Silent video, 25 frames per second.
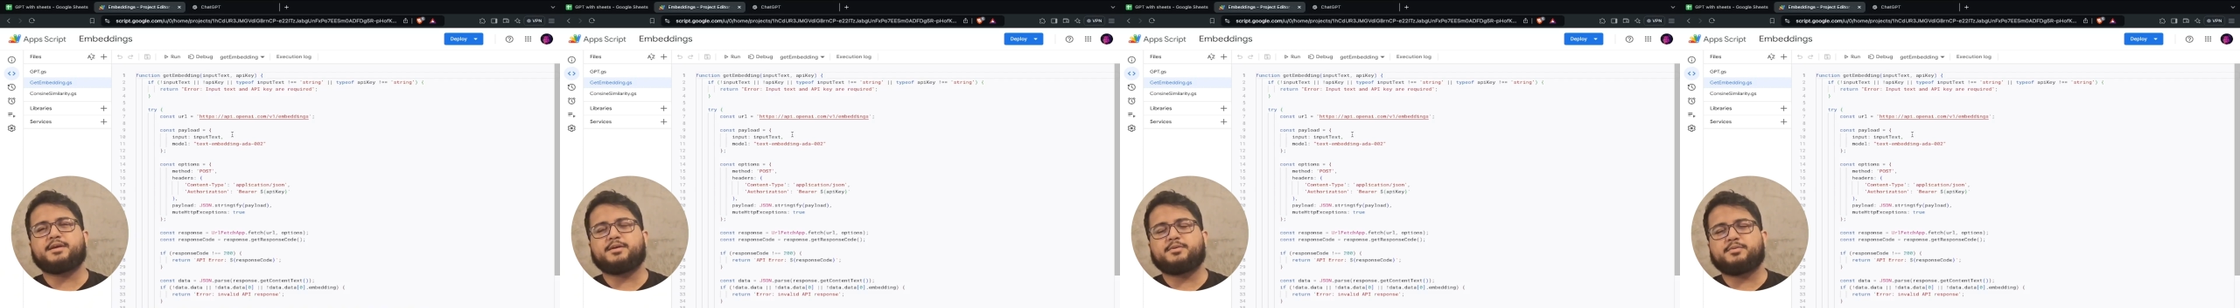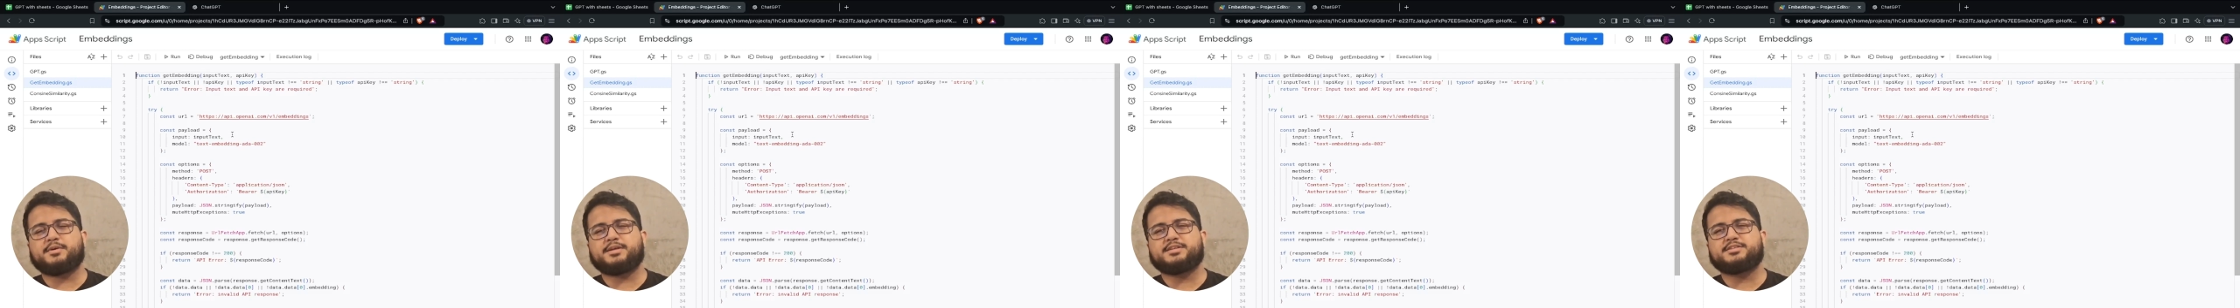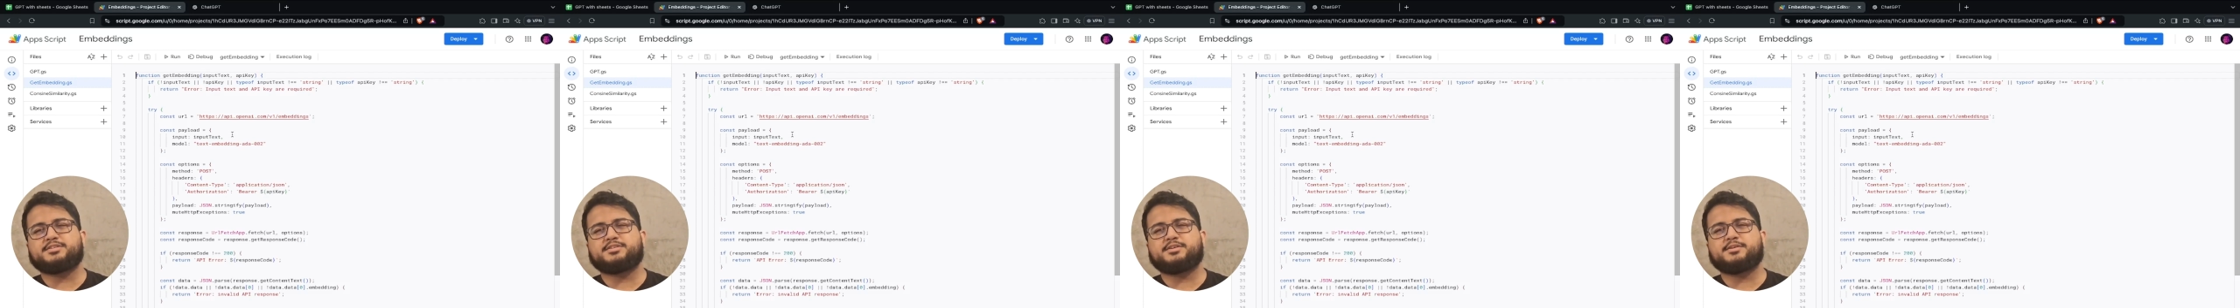
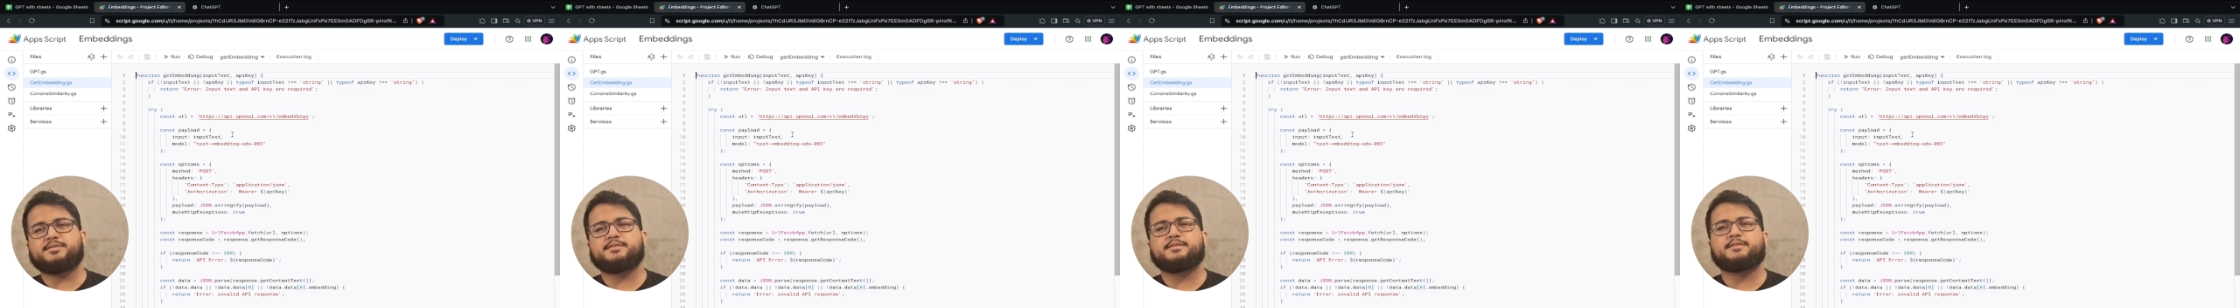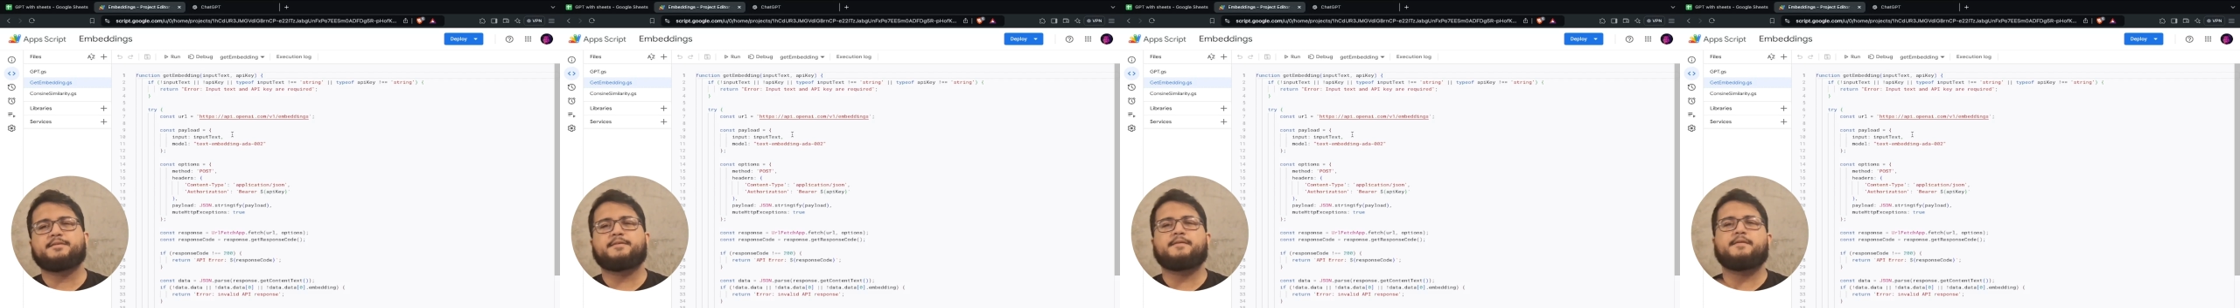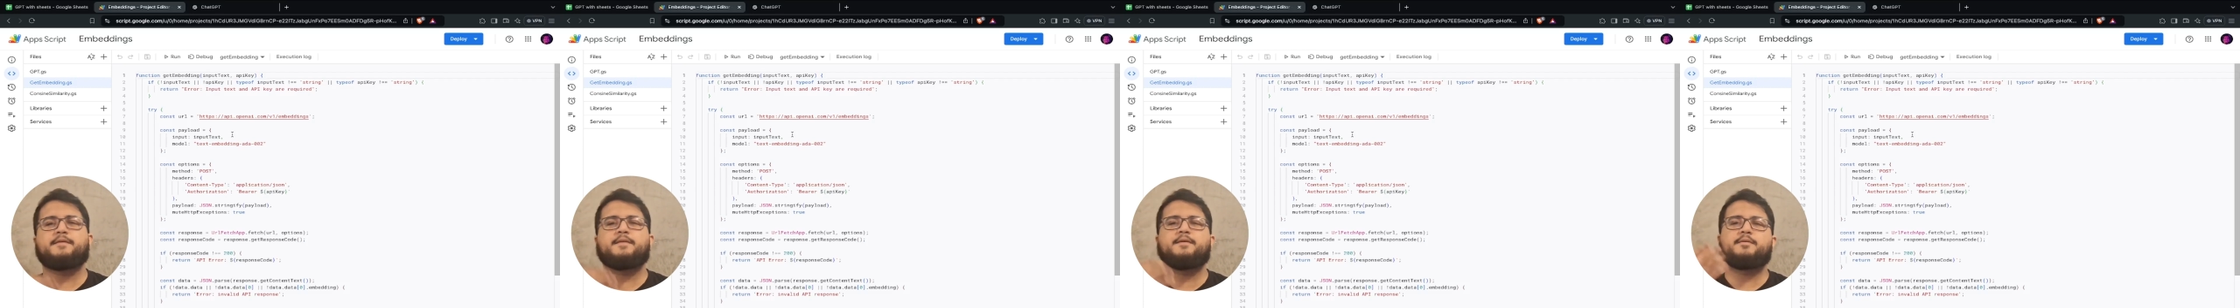question
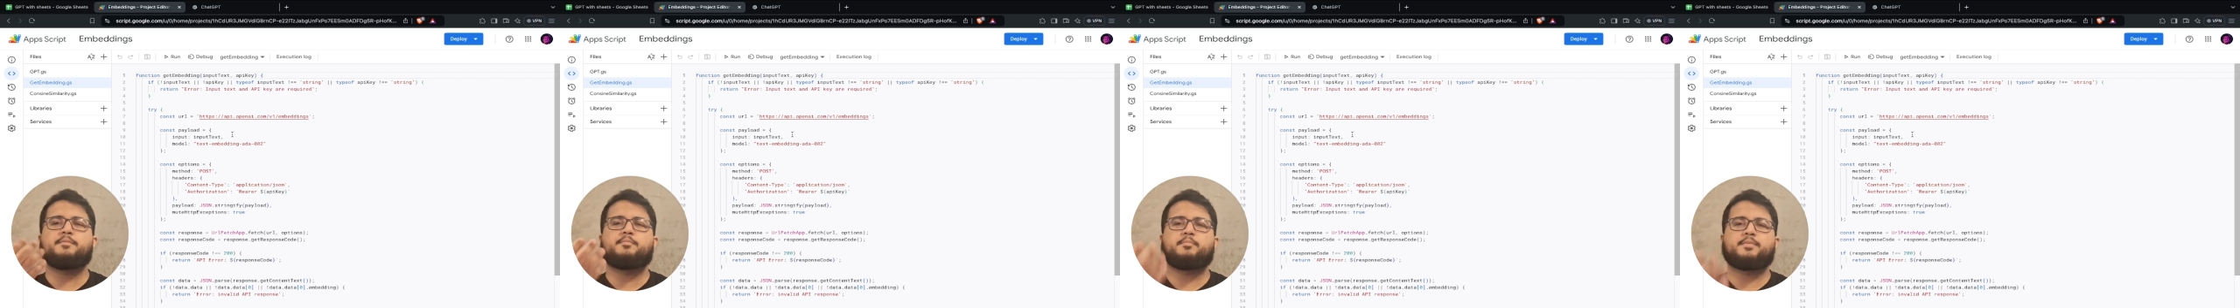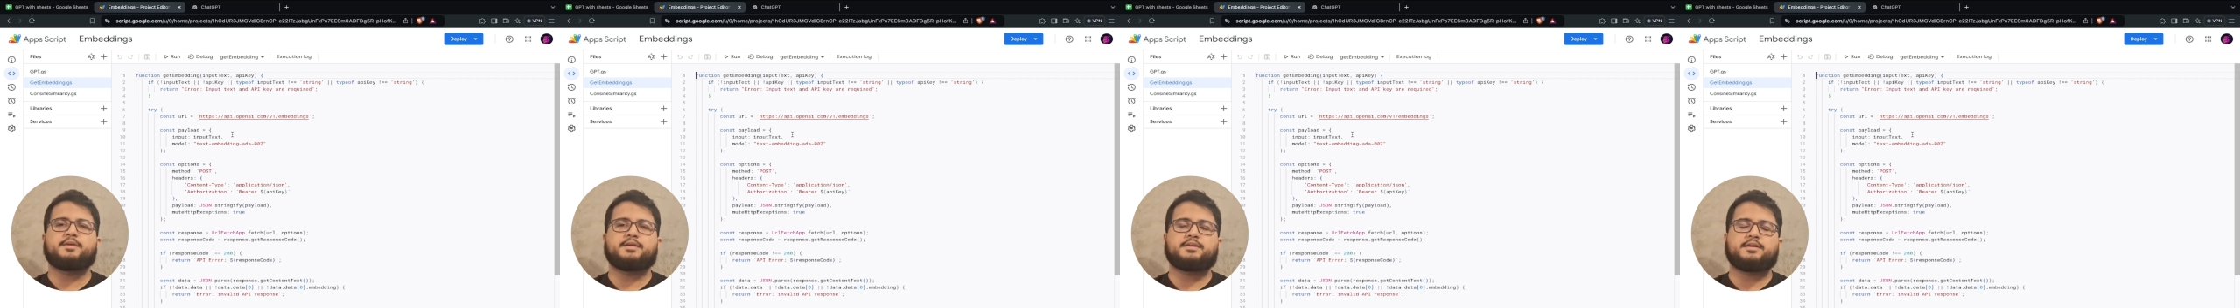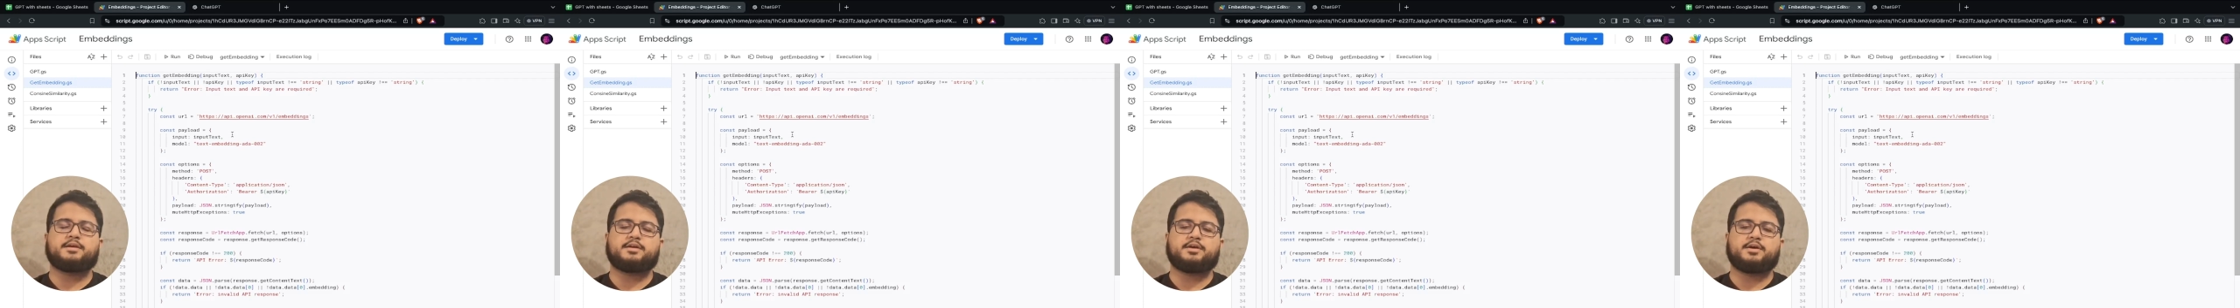
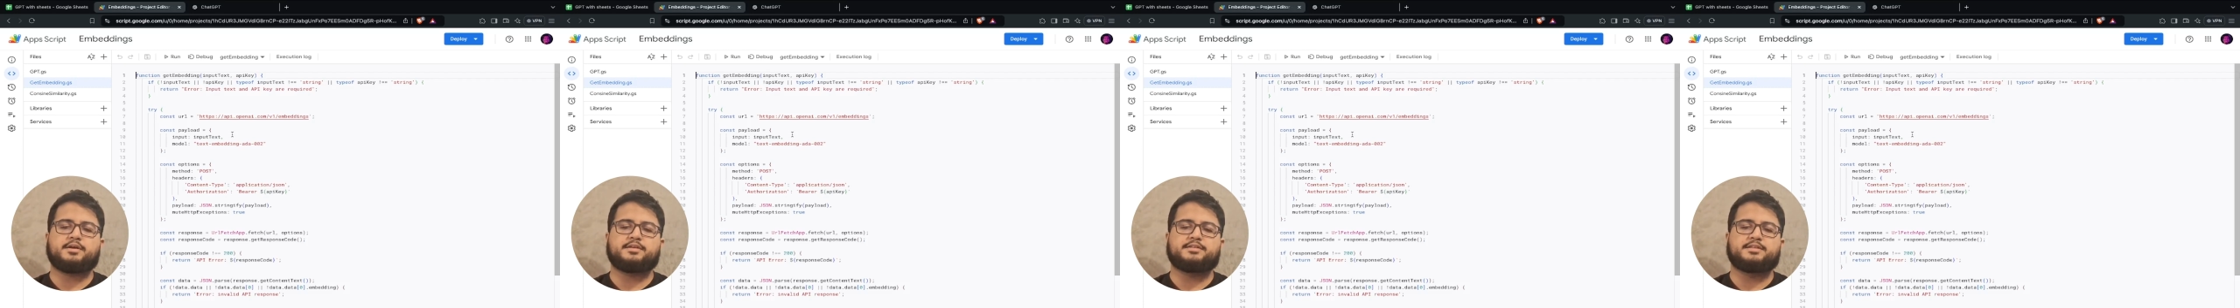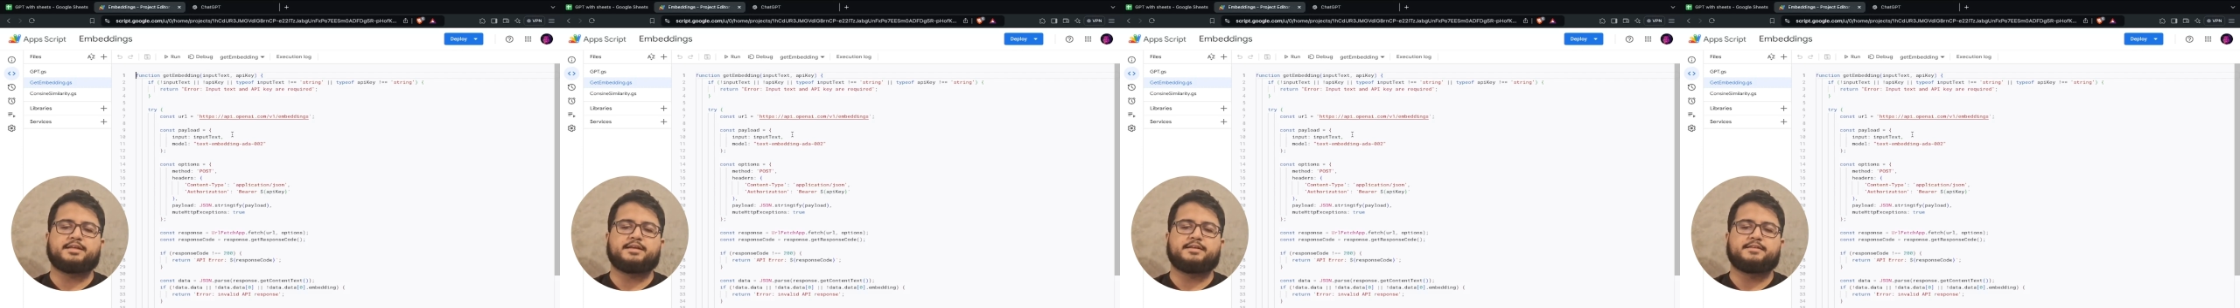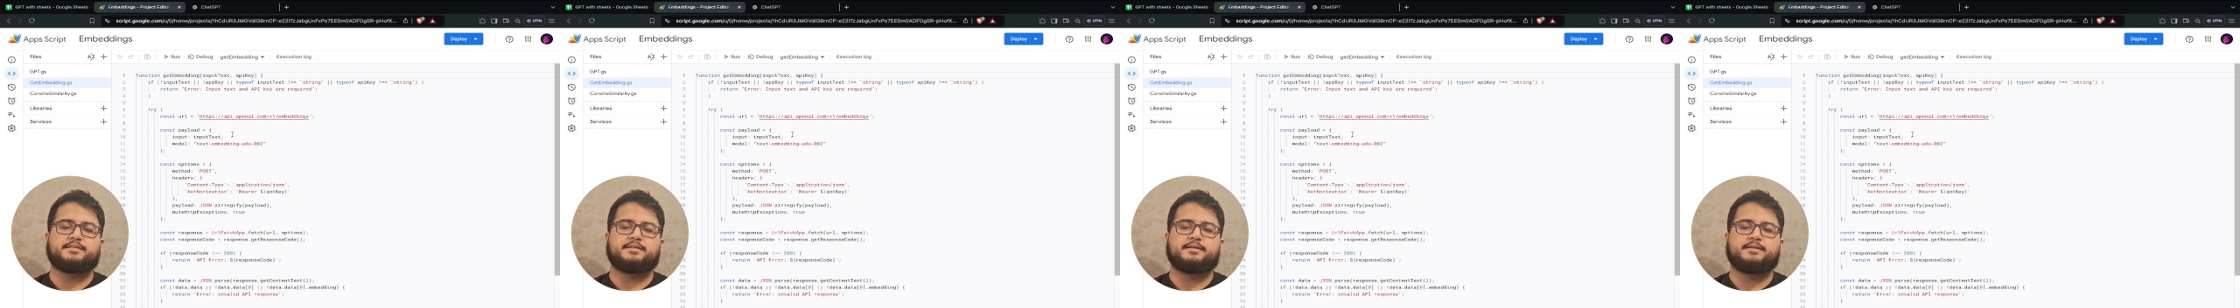with the
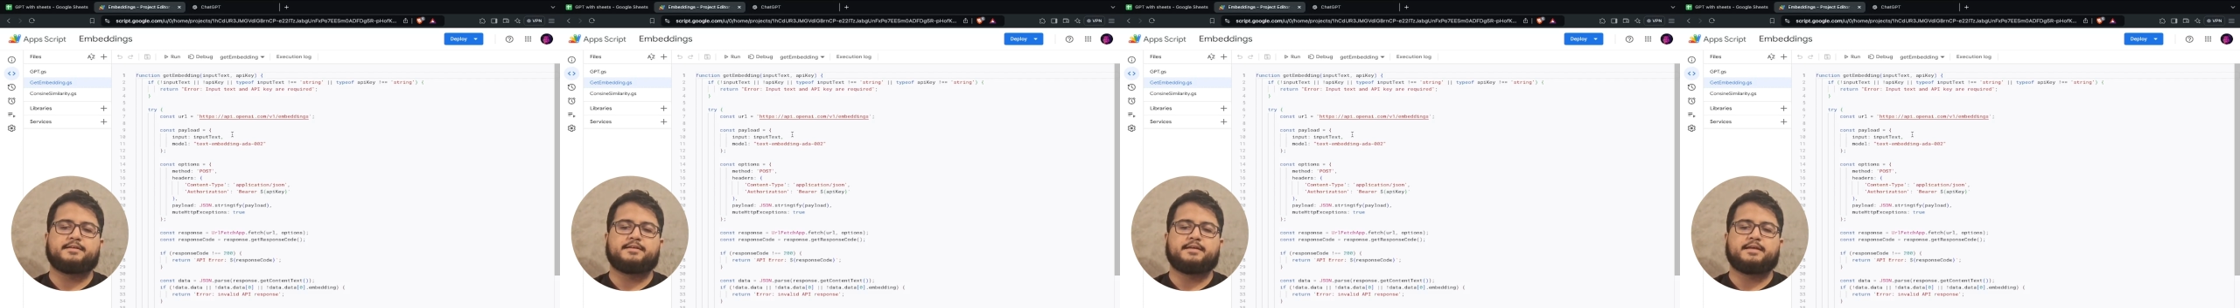content,